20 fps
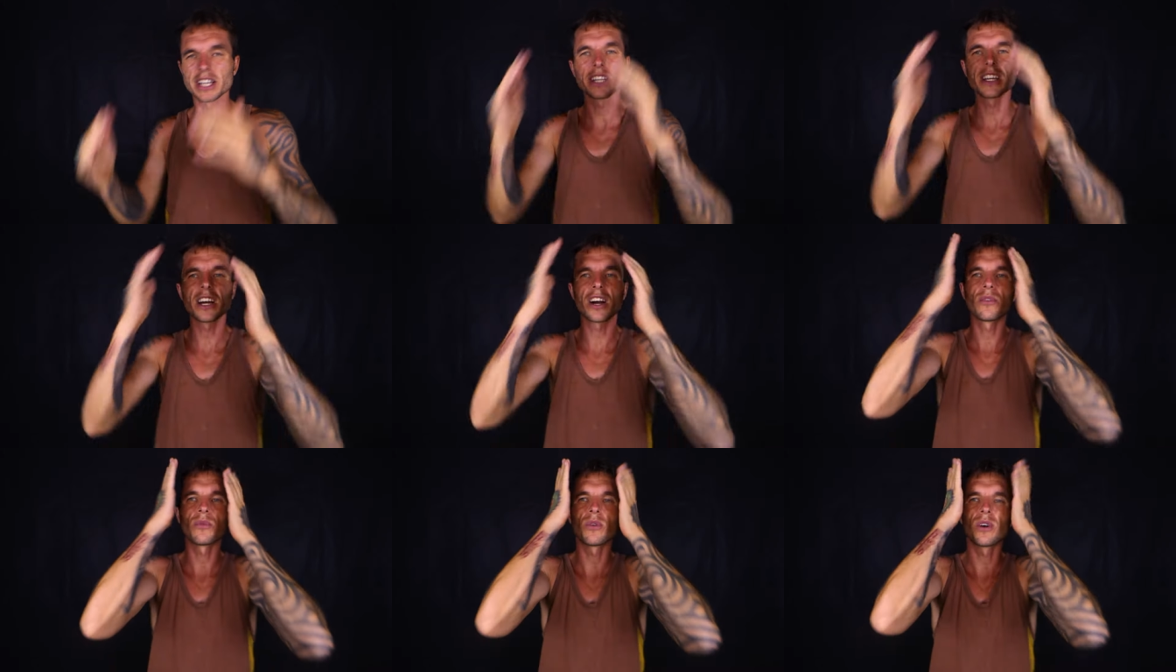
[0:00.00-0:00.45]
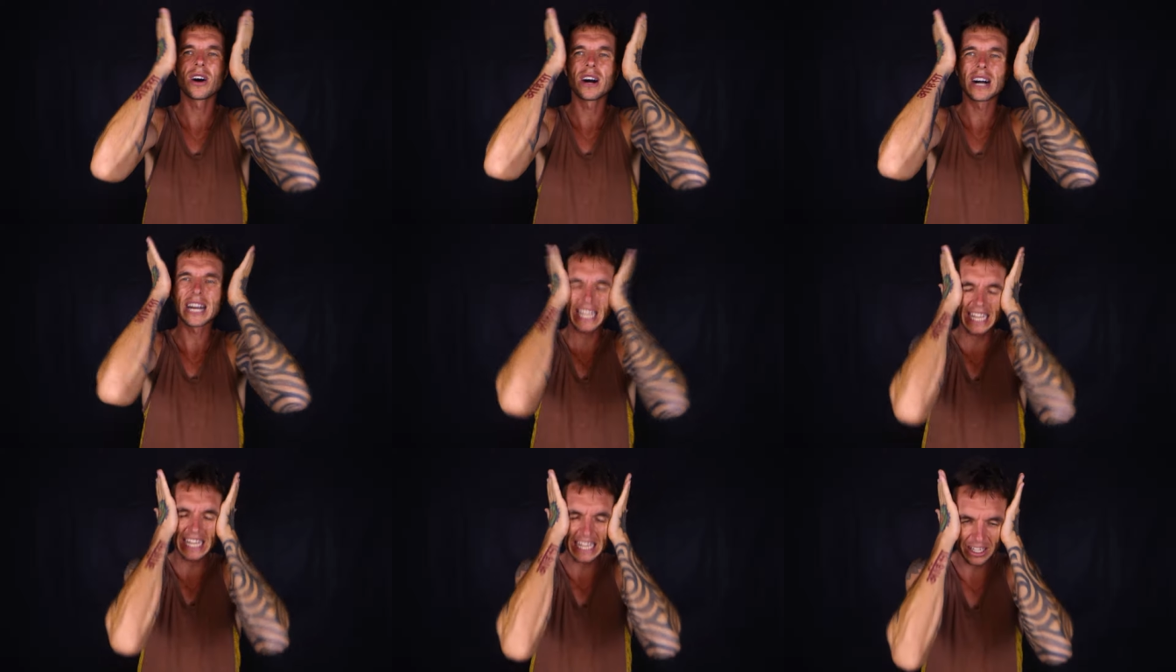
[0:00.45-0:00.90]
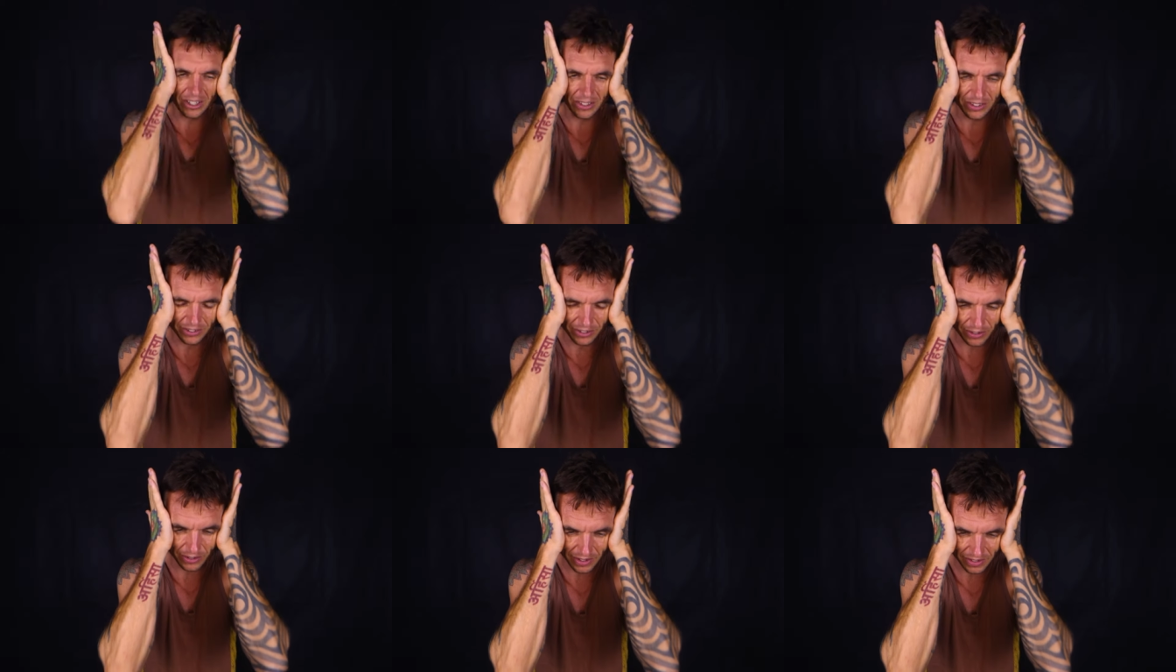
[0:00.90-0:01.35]
you know what, I
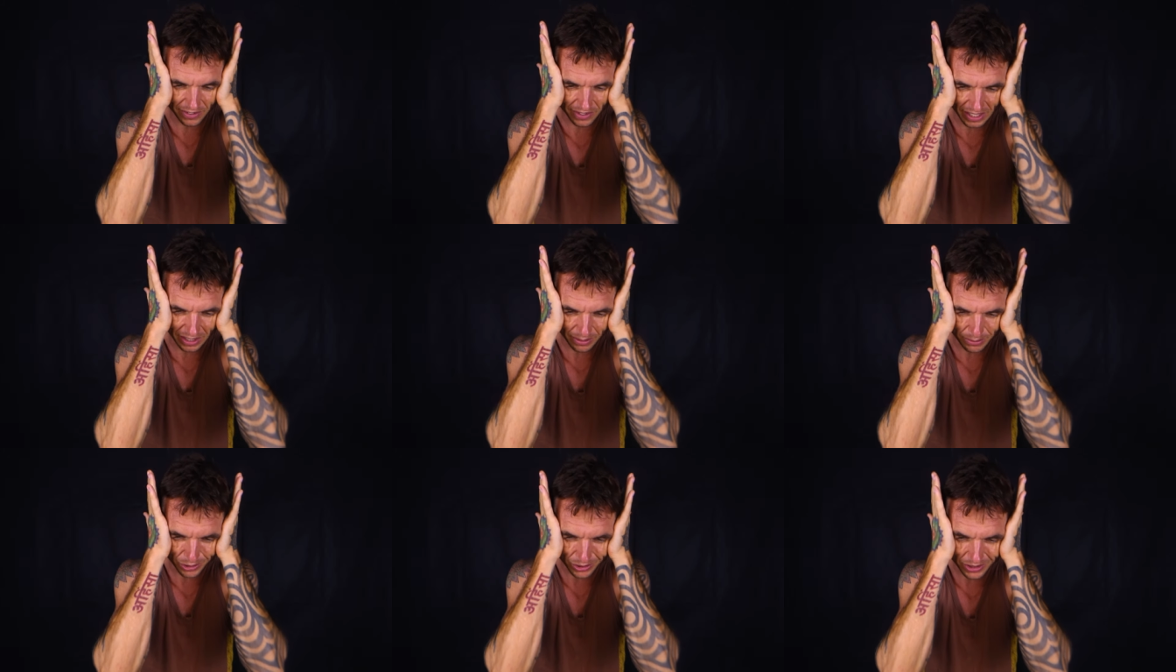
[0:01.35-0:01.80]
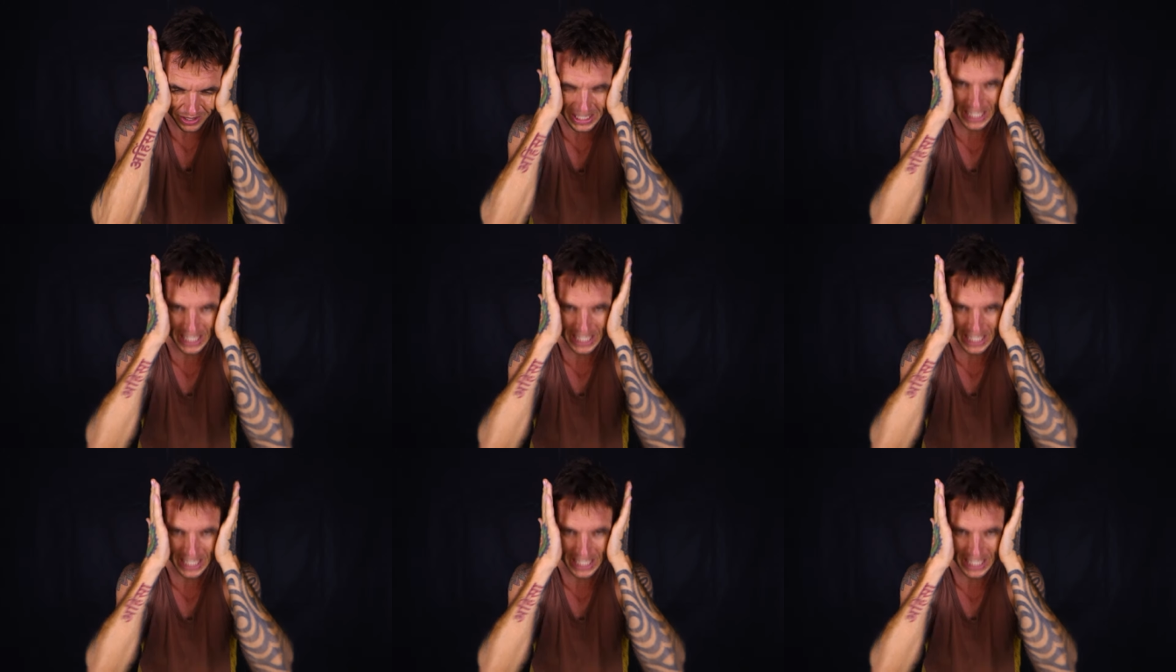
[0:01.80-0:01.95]
can't do this anymore.